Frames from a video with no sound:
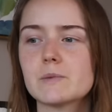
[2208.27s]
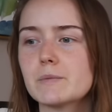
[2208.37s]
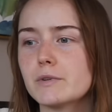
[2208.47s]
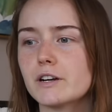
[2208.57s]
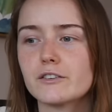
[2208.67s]

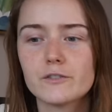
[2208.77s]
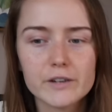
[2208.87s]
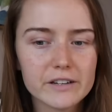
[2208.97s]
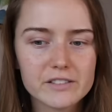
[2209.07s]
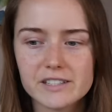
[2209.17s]
people are
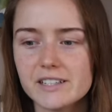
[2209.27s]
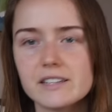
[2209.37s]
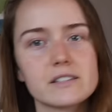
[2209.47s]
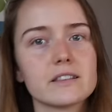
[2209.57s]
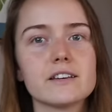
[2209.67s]
free of
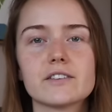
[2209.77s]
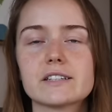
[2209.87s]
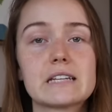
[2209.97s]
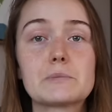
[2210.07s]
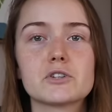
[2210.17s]
disease and live
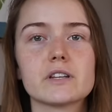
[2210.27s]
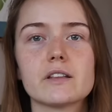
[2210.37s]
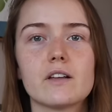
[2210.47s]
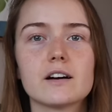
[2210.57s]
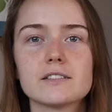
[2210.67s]
exceptionally
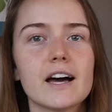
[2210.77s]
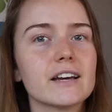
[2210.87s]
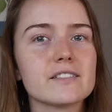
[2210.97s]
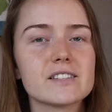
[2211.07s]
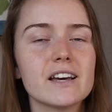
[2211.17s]
long
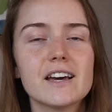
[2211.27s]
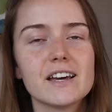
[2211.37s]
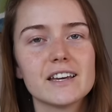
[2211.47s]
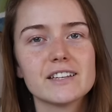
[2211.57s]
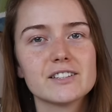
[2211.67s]
lives
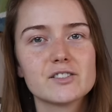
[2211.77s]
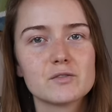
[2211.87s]
is